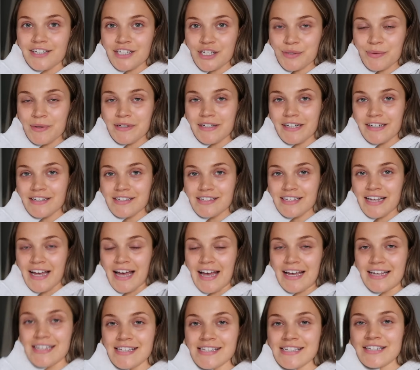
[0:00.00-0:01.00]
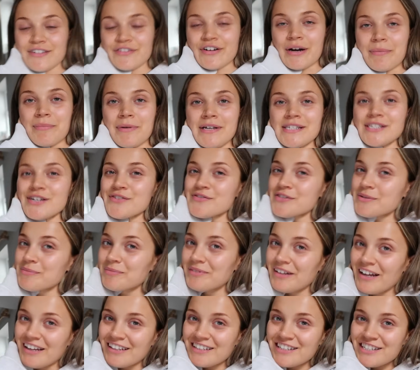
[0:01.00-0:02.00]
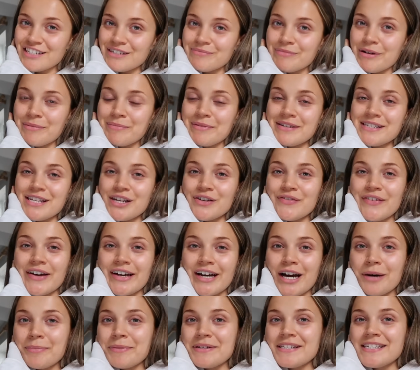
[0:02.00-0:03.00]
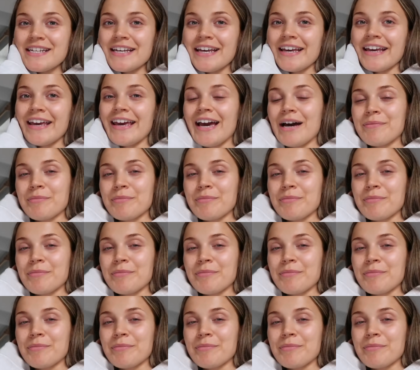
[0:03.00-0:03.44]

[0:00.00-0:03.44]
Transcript: I just went downstairs to grab myself some lunch and make myself a cup of tea.